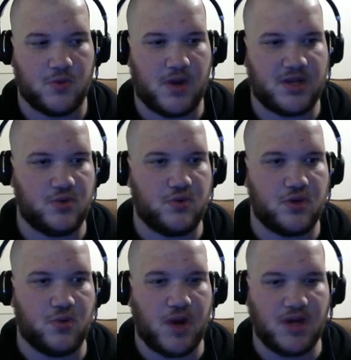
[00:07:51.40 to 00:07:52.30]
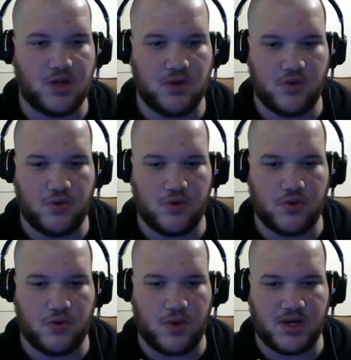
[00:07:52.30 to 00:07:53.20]
What do, what do,
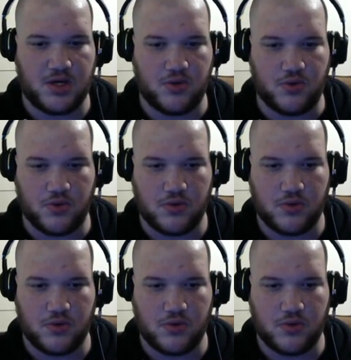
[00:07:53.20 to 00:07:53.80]
what do?